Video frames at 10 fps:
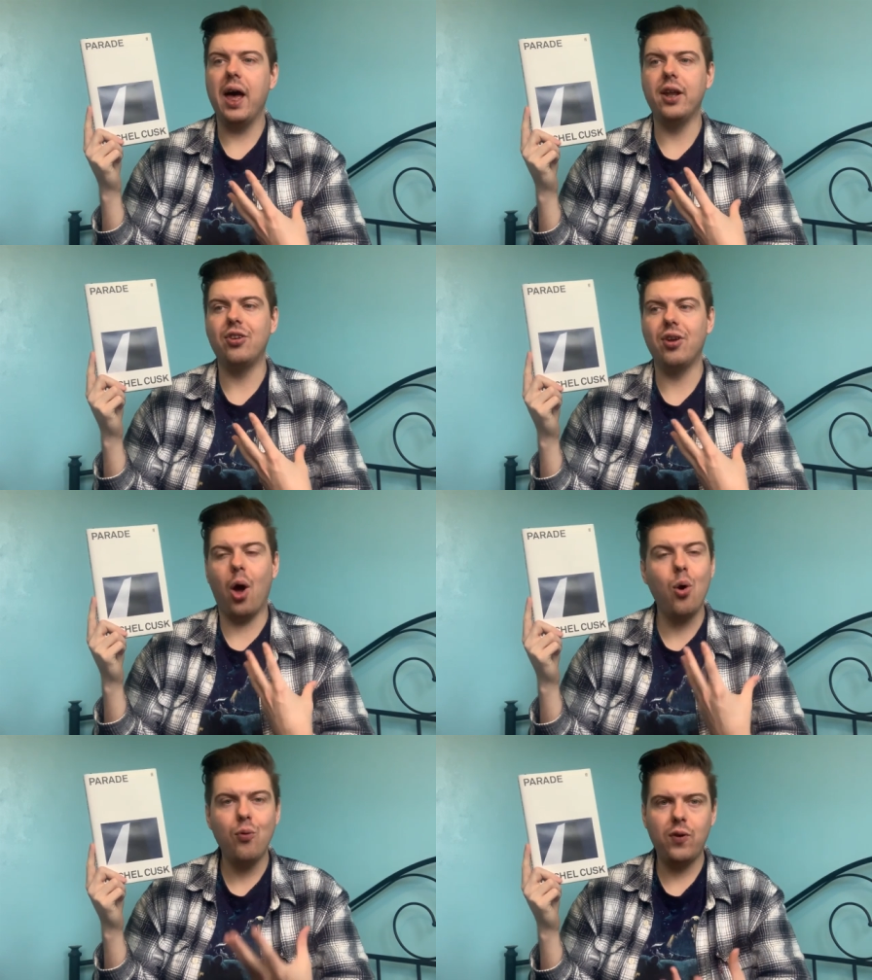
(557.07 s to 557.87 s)
and
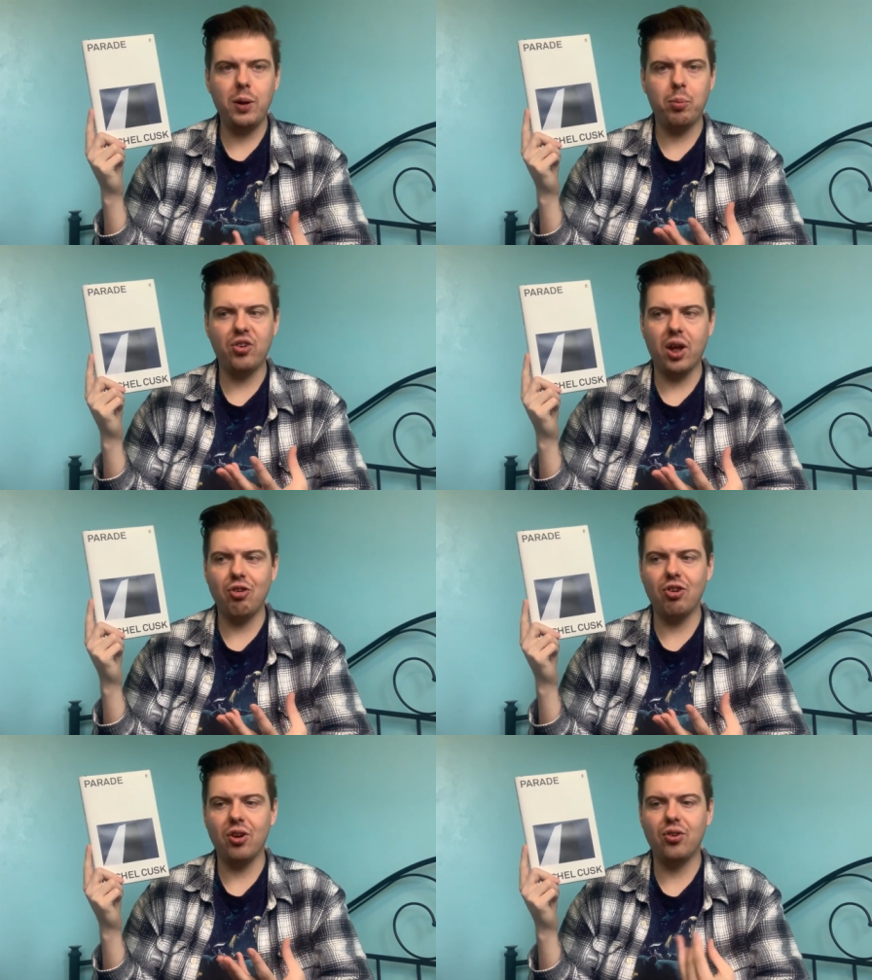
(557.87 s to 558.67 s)
overly
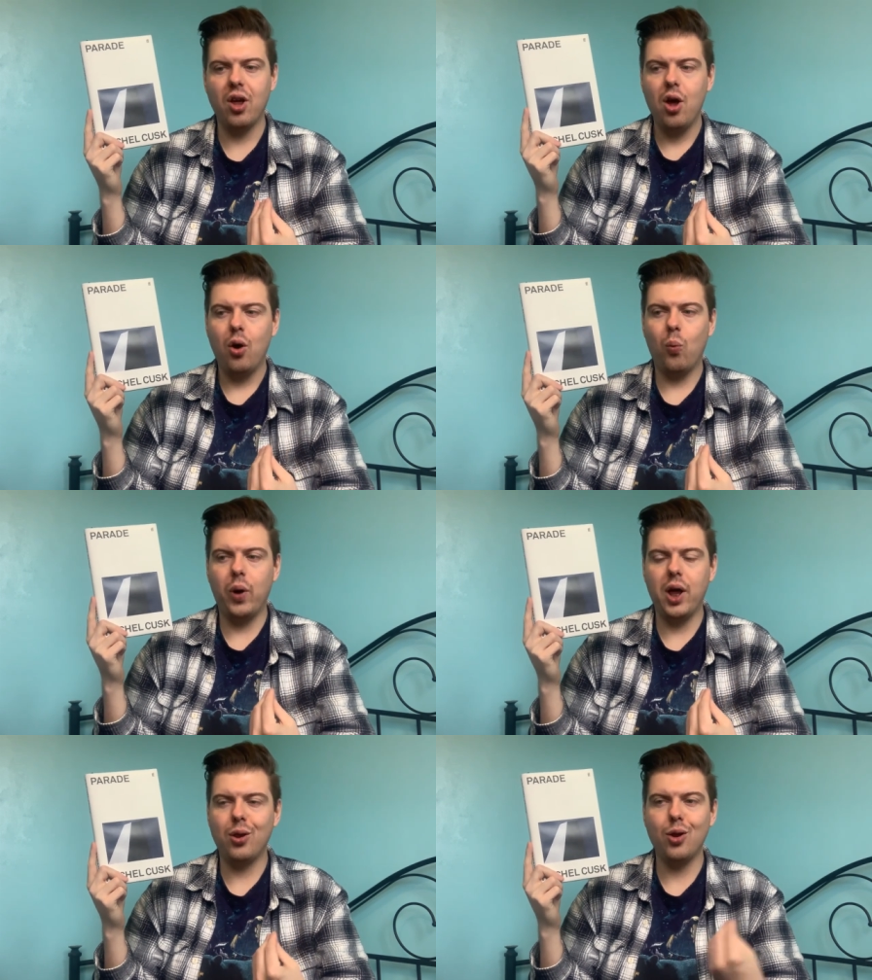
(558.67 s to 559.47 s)
pretentious,
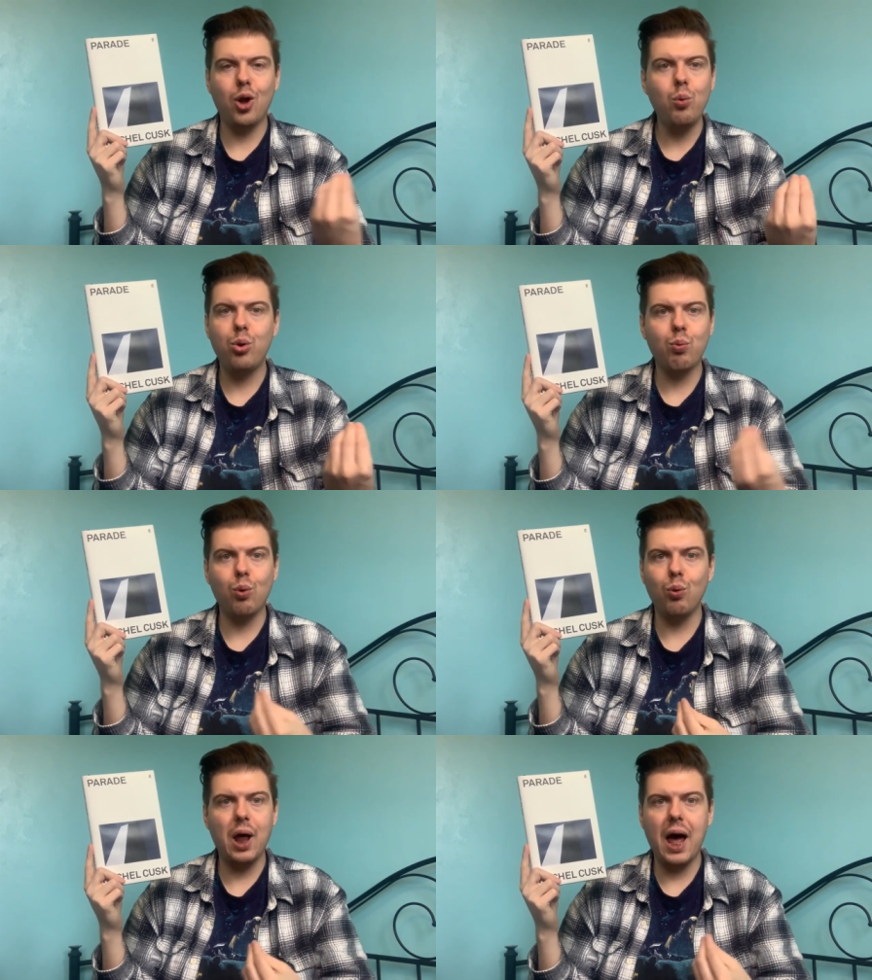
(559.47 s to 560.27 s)
with no
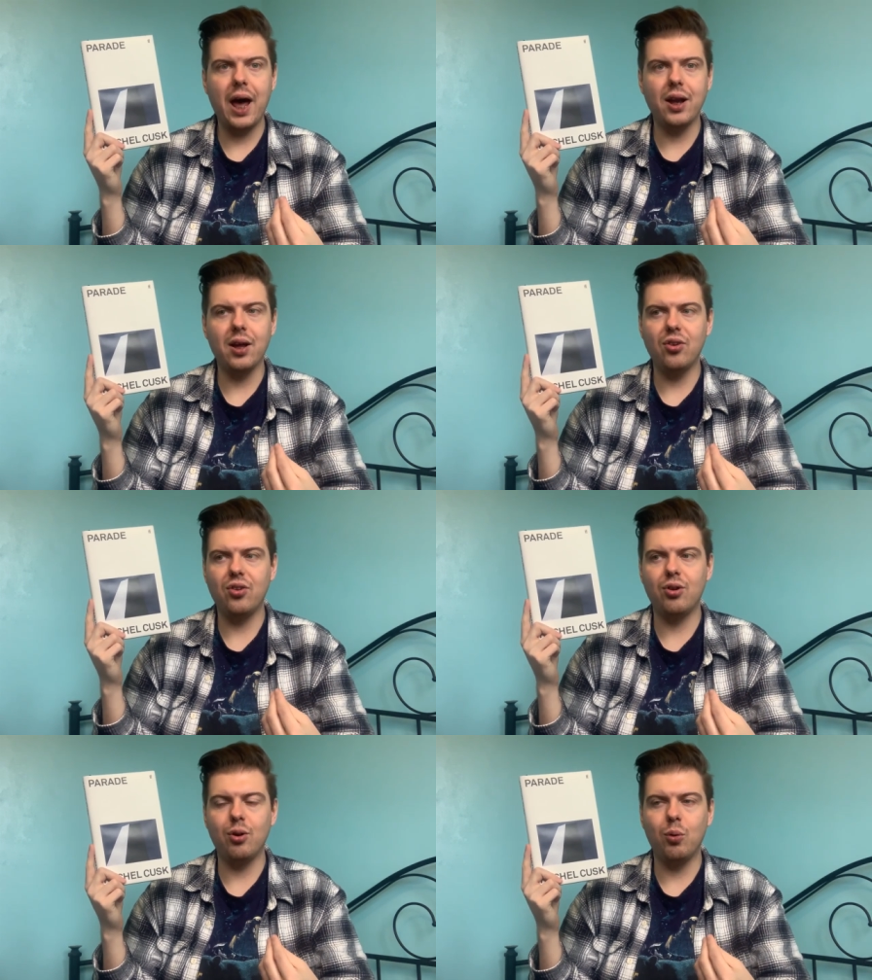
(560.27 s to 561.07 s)
through line
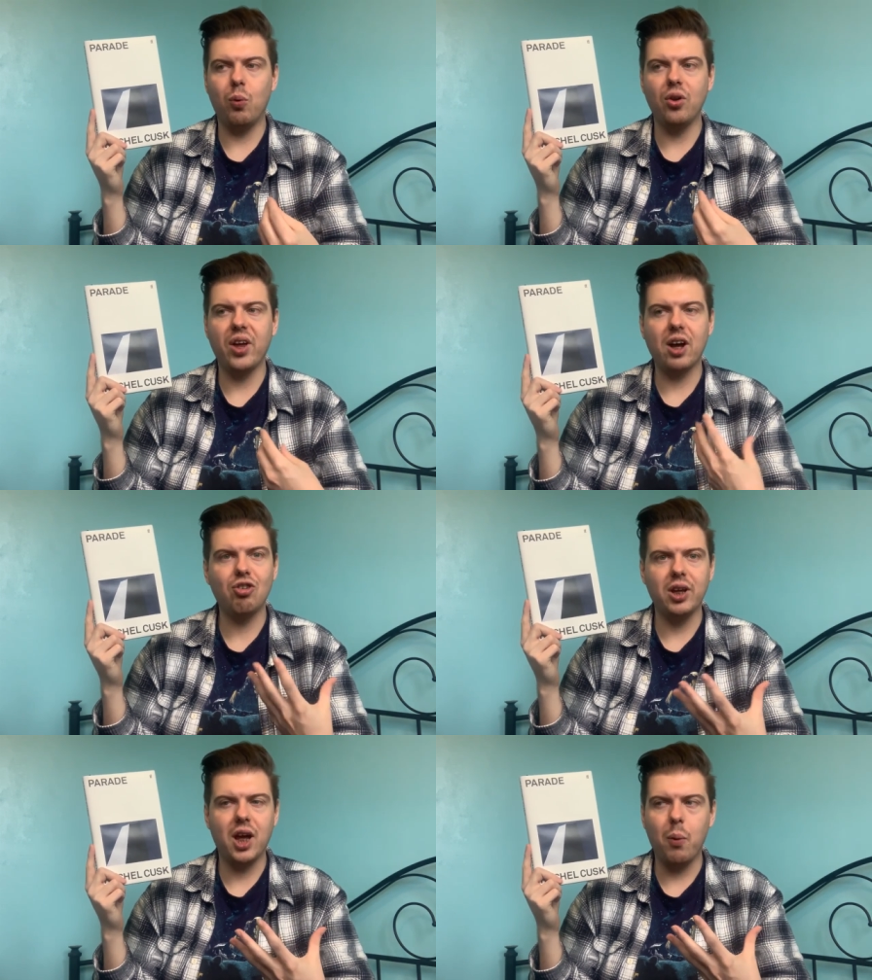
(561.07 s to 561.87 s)
as to what's
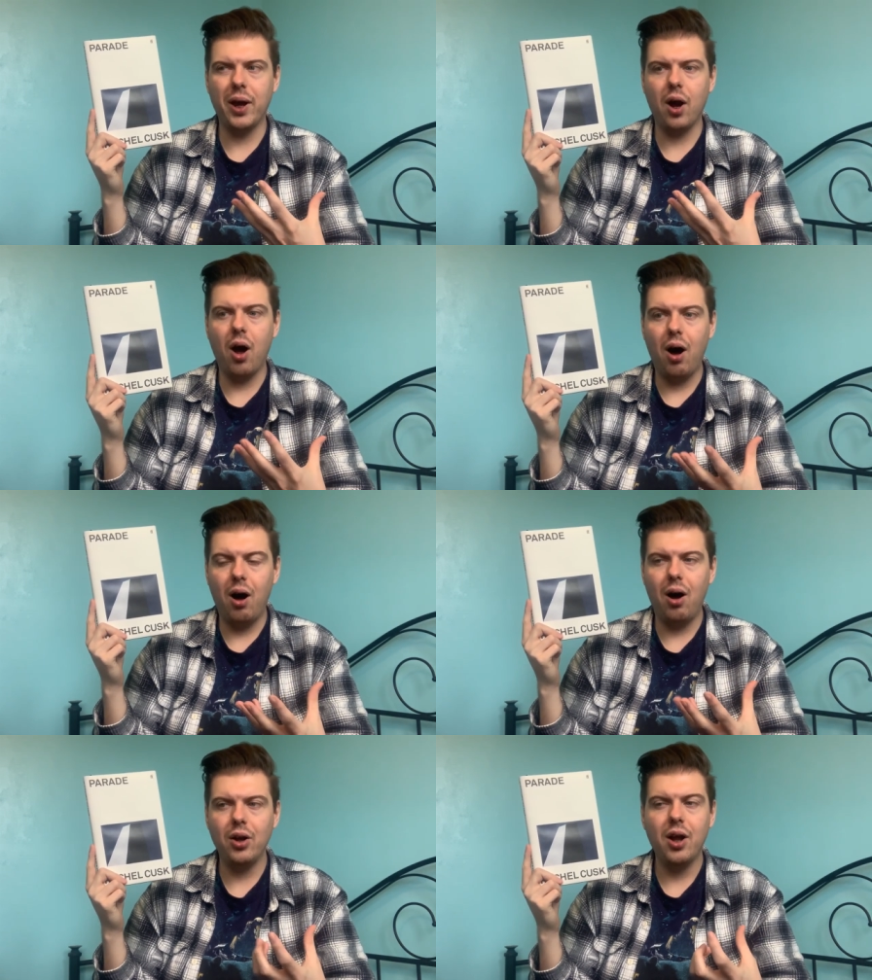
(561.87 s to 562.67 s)
actually going
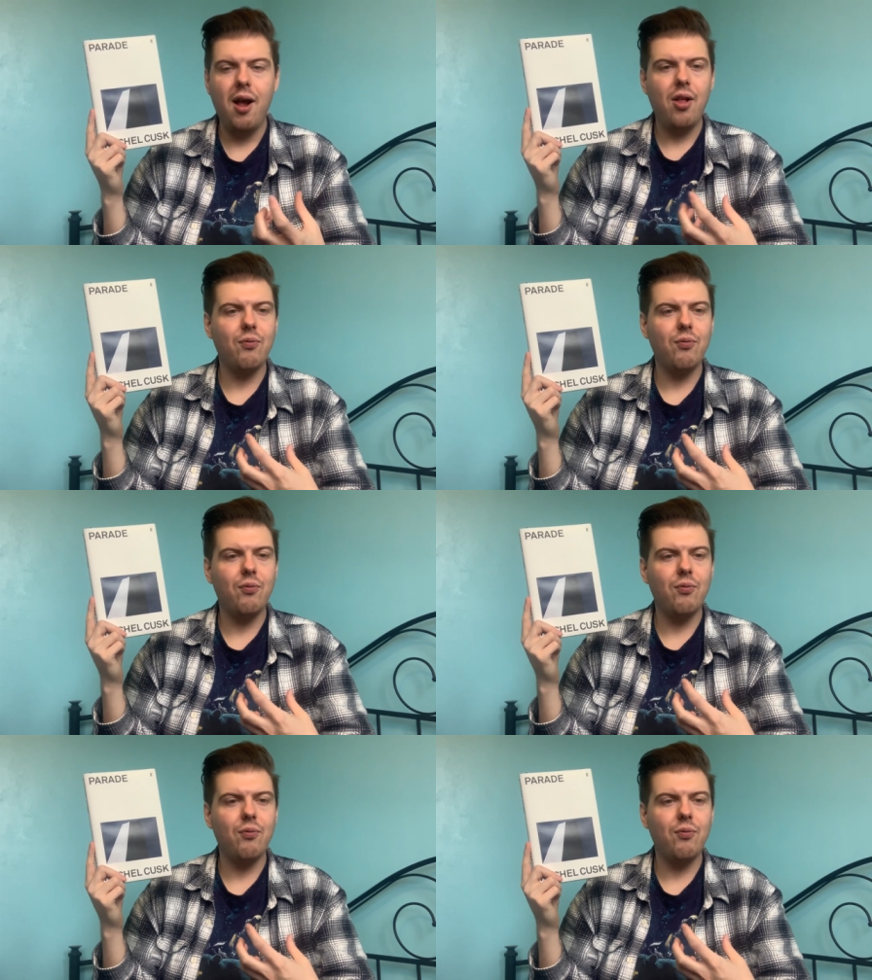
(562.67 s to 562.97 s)
on.